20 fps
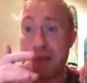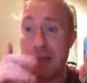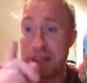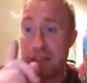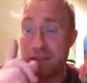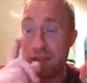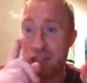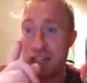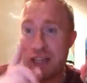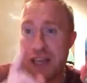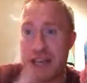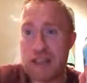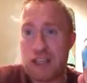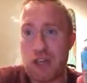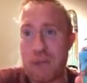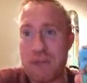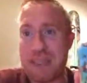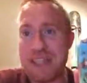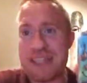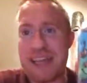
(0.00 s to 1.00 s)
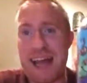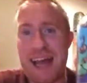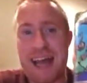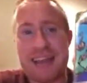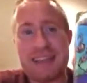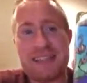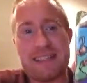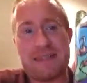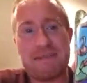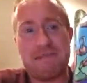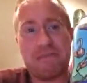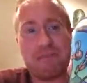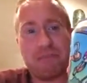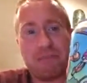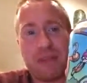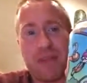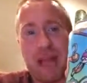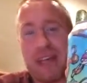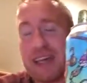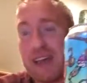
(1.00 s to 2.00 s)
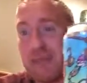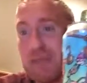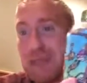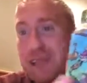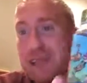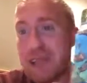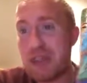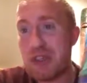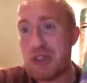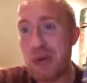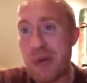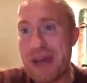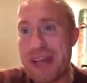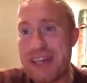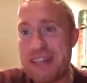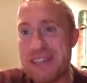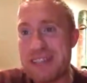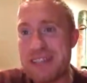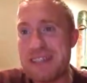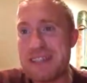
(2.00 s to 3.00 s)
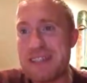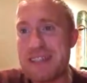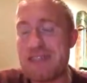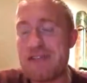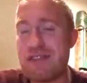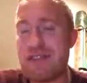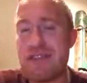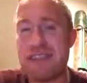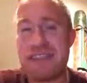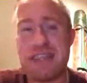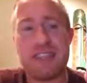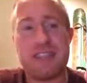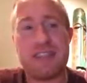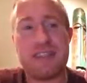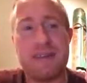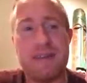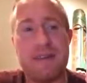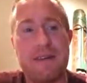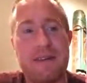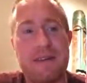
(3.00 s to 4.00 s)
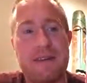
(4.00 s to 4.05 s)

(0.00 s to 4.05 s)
the first thing I do with these cans, I give them a little squeeze and see if they're conditioned.